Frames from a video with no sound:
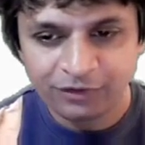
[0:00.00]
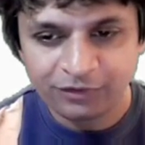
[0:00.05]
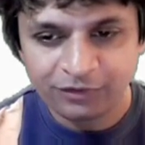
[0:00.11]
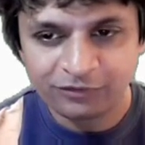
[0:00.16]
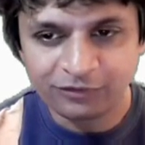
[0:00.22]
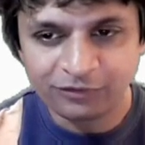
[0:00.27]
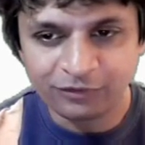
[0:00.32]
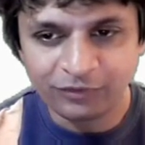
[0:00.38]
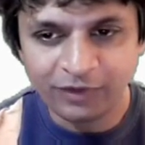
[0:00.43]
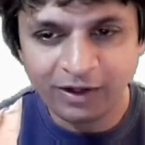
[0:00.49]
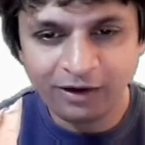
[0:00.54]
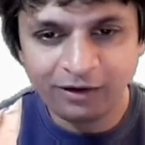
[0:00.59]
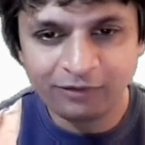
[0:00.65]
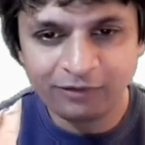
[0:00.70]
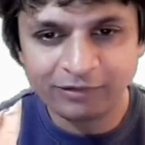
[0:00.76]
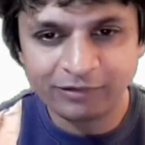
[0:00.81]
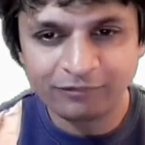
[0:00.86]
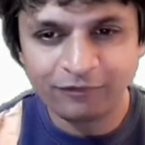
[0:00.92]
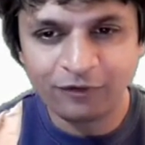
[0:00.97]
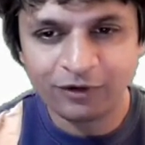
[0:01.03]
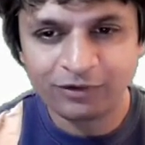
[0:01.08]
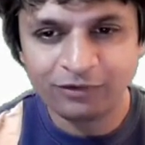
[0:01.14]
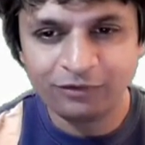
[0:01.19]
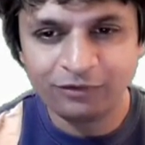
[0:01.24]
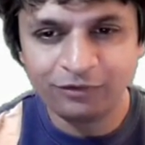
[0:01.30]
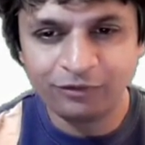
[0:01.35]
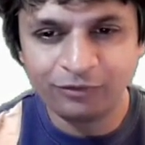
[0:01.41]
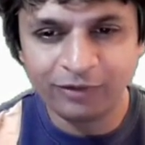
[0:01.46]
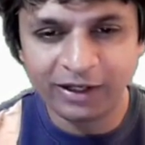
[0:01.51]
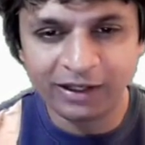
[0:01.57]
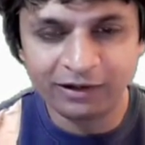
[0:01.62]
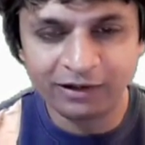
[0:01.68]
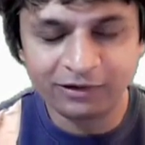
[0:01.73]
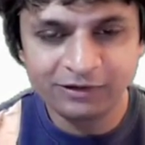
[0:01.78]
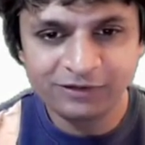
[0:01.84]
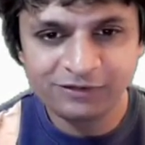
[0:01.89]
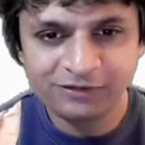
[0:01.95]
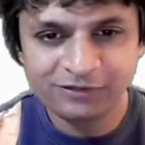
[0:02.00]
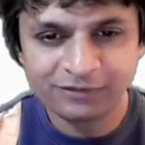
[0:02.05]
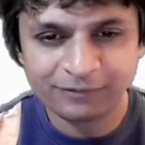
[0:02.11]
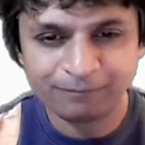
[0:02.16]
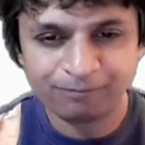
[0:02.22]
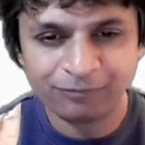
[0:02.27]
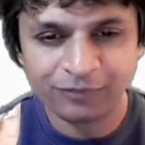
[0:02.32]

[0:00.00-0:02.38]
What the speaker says: So now I've got no errors.